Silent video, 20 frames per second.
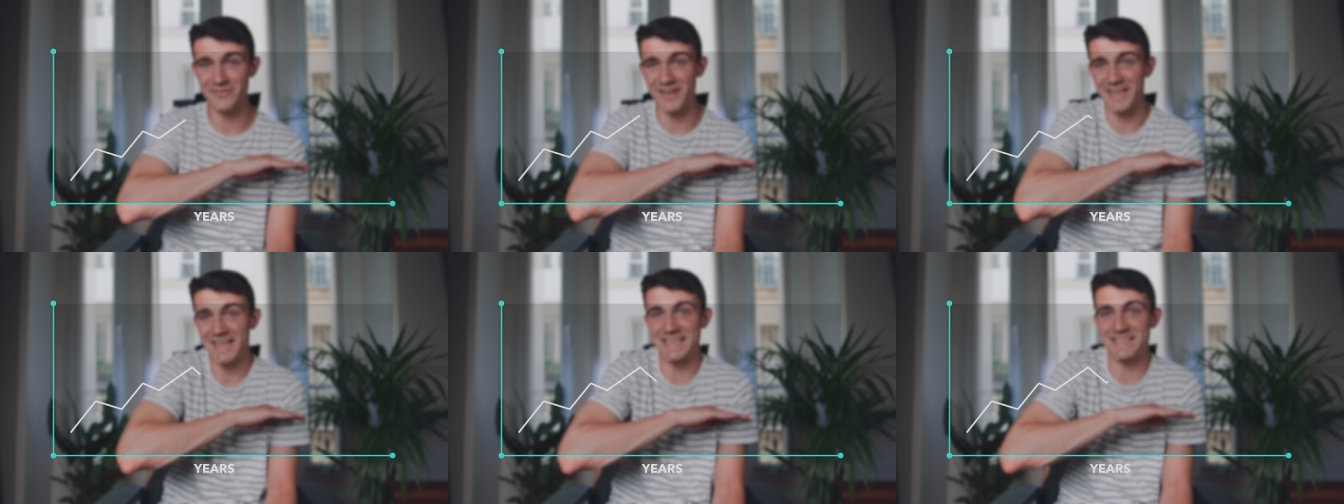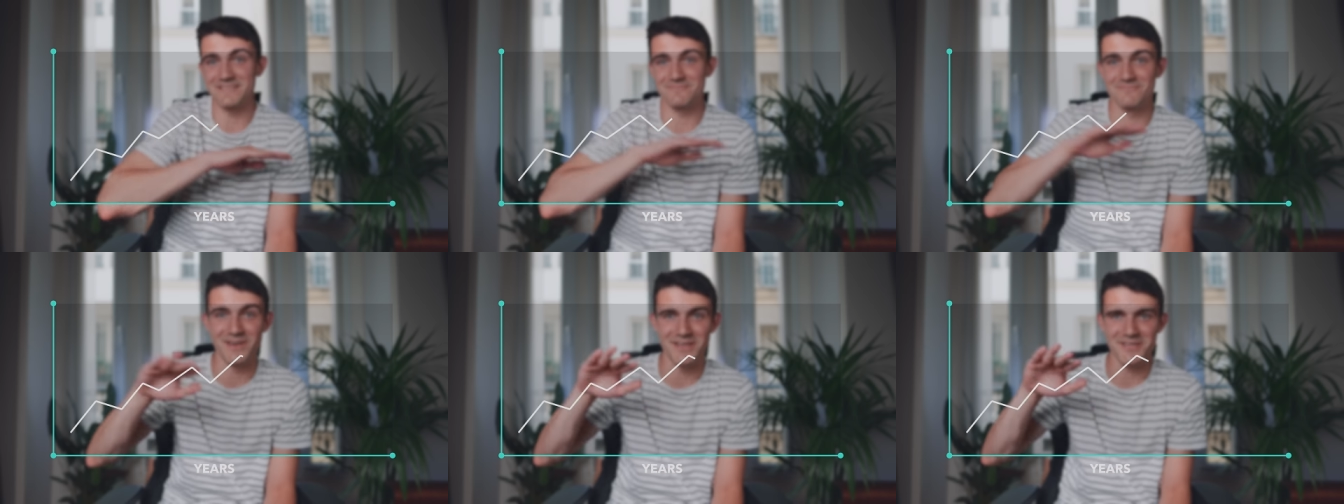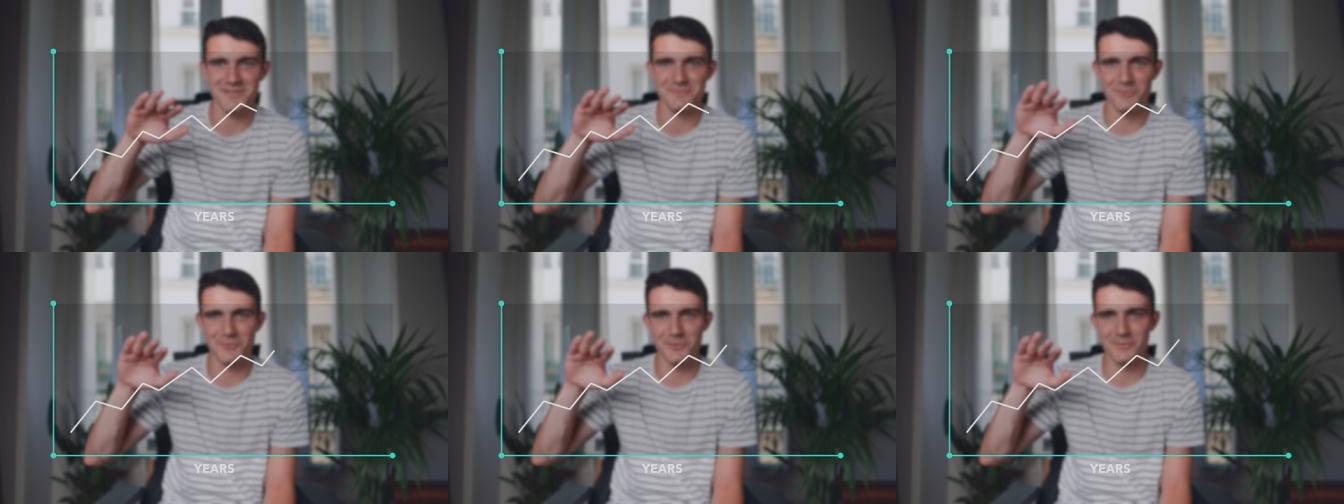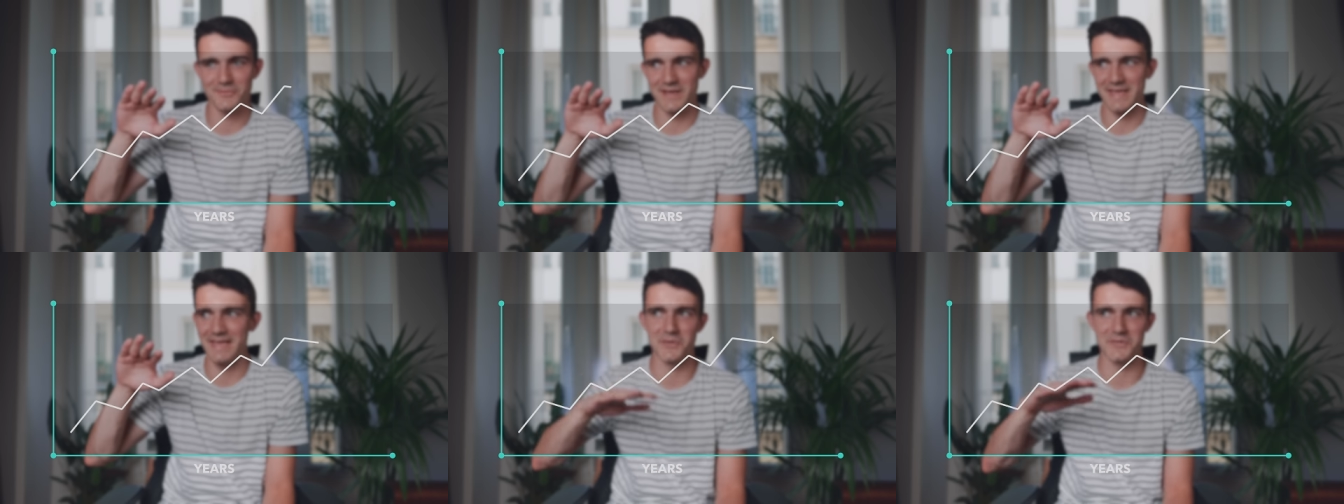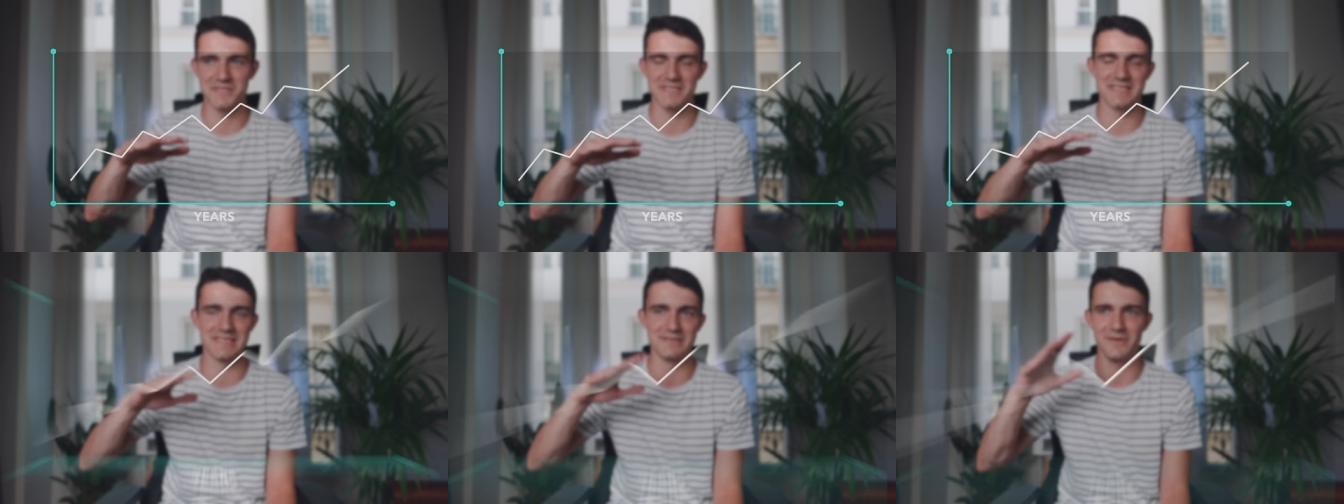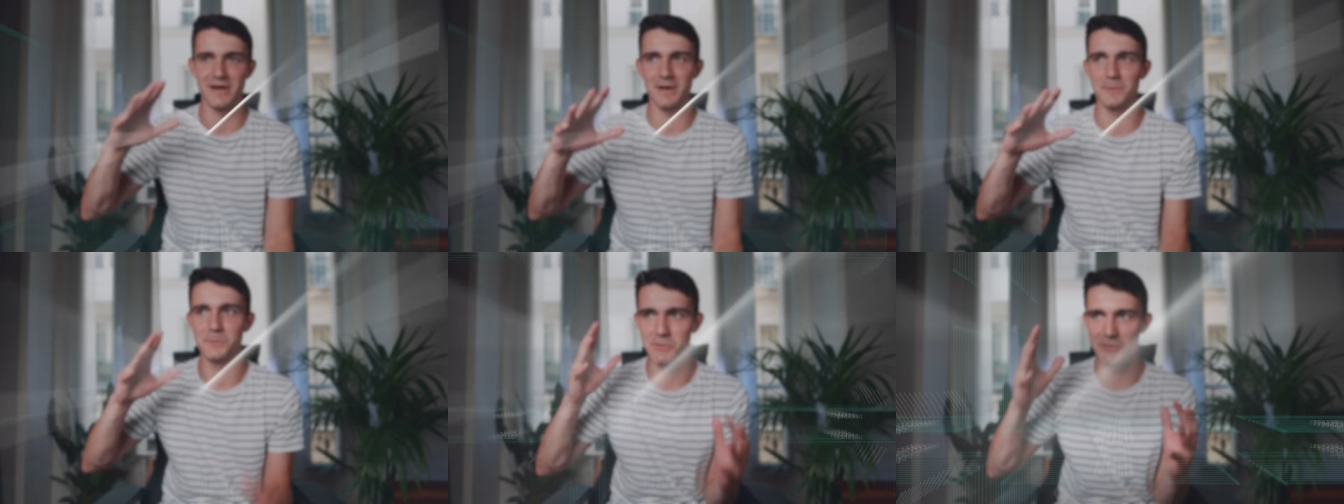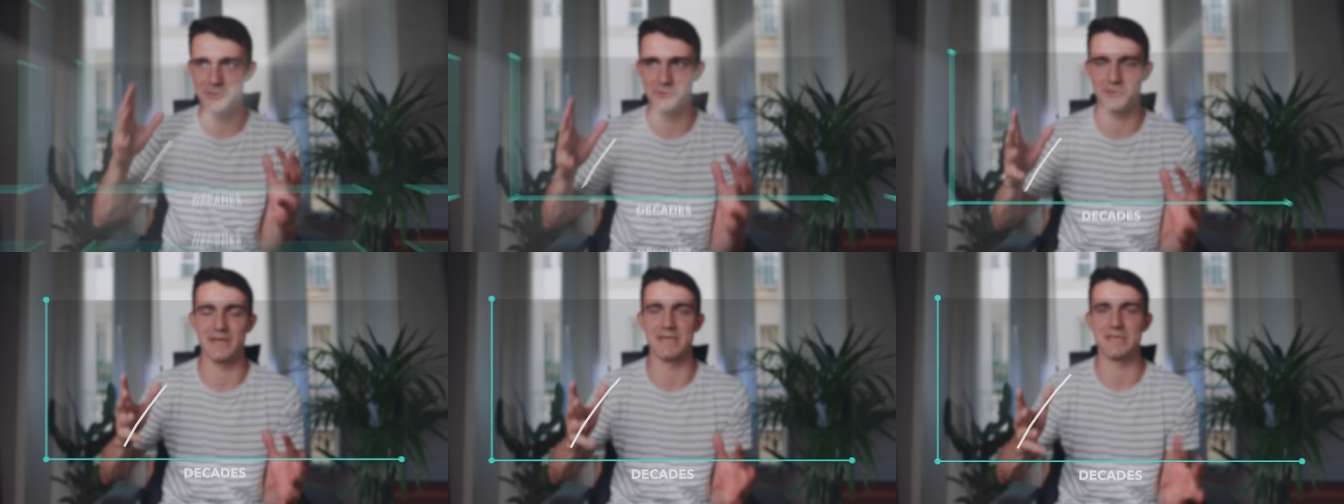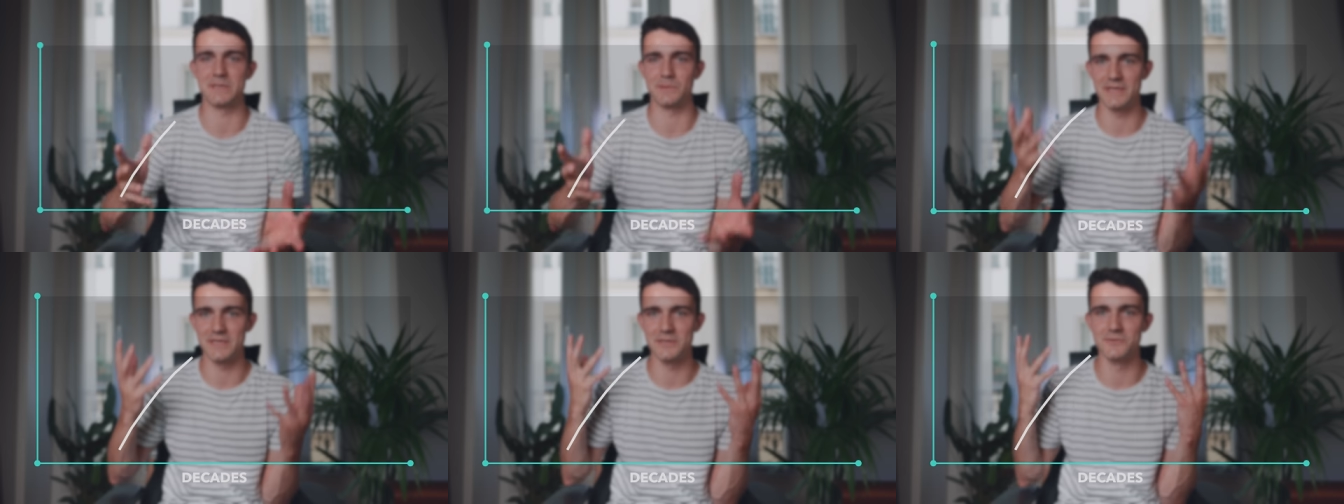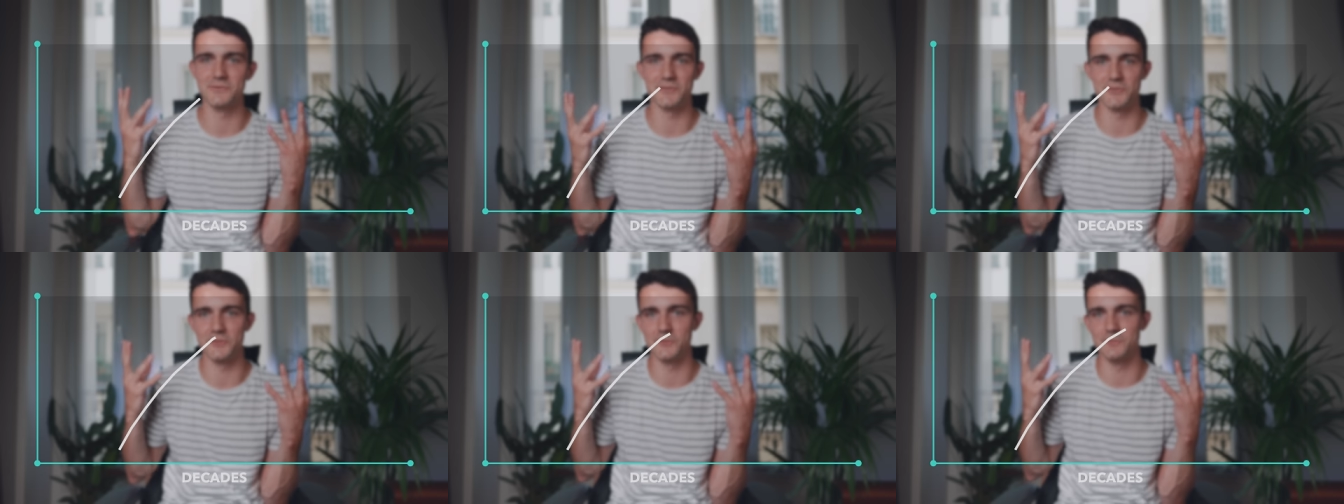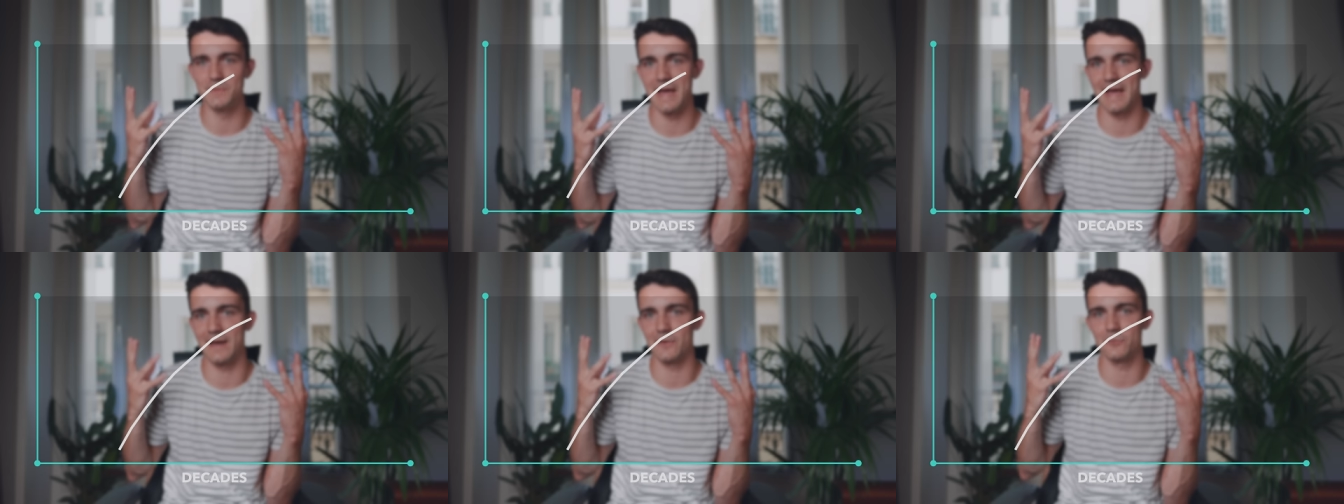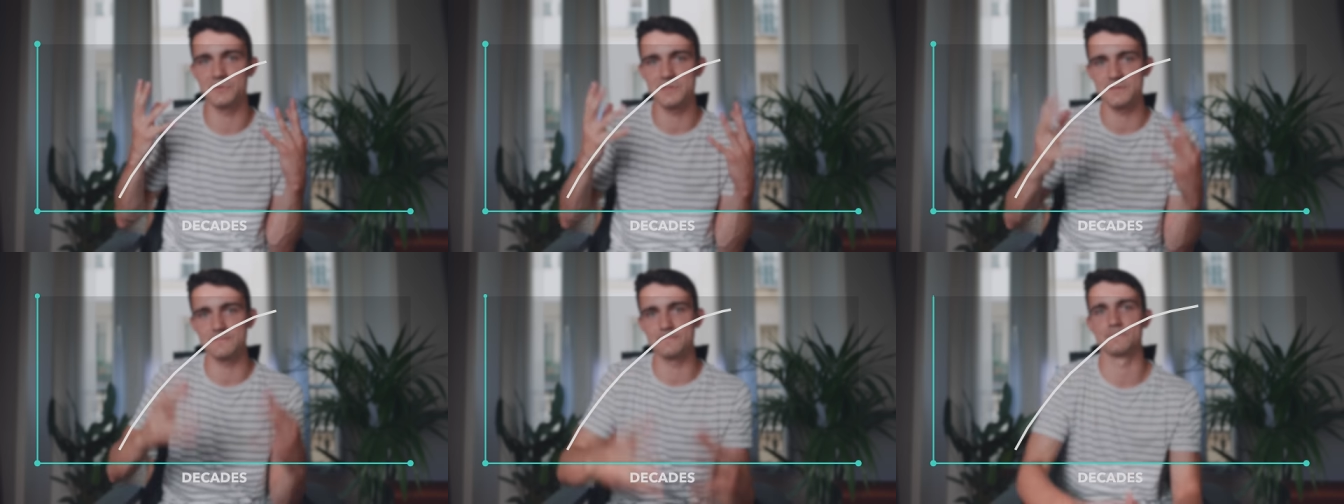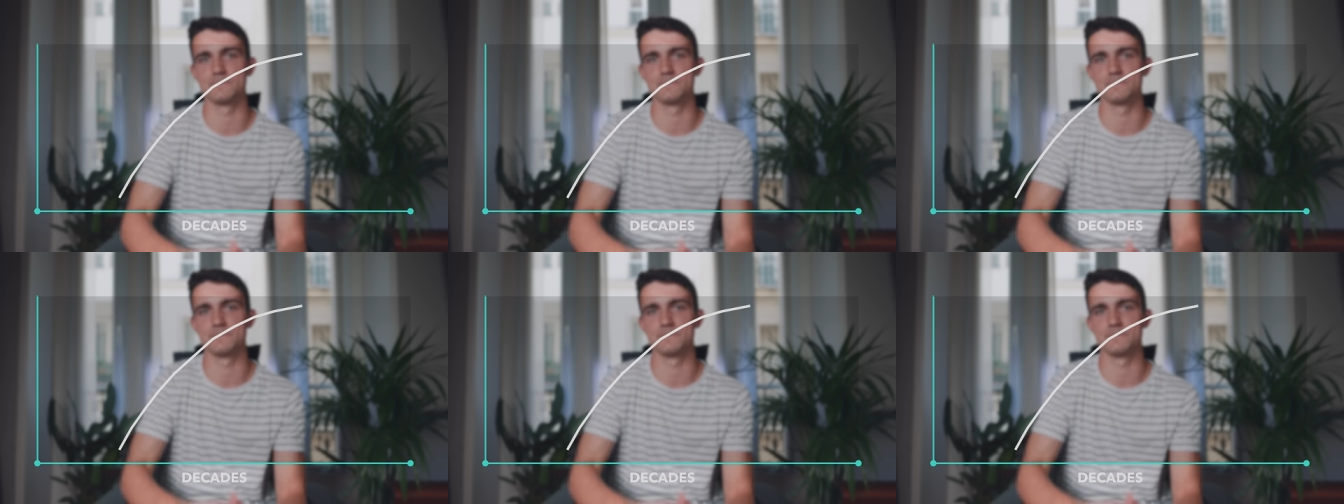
like it's much more of a positive upward trend when you zoom out.